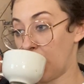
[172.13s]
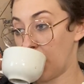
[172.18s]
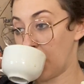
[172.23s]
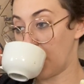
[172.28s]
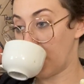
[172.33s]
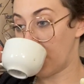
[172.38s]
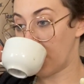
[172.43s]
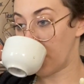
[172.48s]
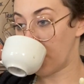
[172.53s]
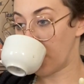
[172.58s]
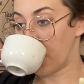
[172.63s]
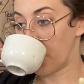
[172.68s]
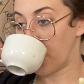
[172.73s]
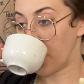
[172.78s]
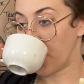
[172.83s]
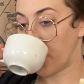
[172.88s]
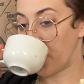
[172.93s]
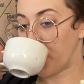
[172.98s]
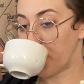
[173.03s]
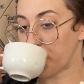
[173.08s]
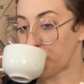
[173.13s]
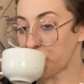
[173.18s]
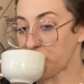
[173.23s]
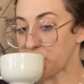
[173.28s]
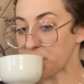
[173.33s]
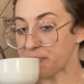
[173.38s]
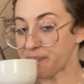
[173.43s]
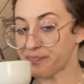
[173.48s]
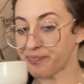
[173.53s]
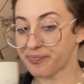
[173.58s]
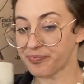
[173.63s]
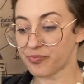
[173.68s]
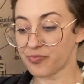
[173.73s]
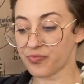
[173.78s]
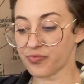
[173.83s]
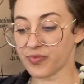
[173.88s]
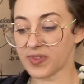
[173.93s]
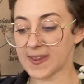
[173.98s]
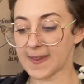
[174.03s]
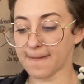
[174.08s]

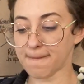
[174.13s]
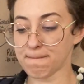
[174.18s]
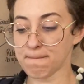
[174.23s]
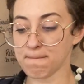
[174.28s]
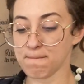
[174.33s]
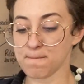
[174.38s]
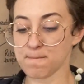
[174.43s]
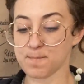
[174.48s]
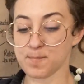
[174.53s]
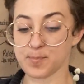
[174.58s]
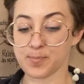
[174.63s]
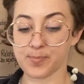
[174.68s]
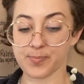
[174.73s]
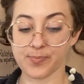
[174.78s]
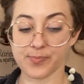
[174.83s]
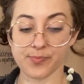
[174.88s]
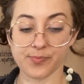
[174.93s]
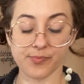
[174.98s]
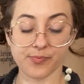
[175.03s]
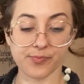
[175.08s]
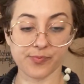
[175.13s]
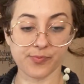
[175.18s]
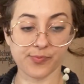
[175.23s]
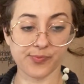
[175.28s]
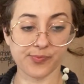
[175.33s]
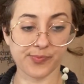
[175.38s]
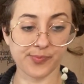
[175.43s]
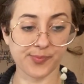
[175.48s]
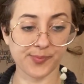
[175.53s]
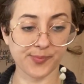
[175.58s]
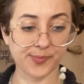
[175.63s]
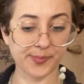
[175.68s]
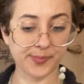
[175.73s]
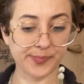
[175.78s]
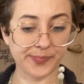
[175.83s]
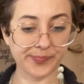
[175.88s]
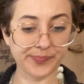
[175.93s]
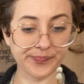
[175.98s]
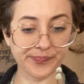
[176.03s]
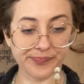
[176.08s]
(no one is talking)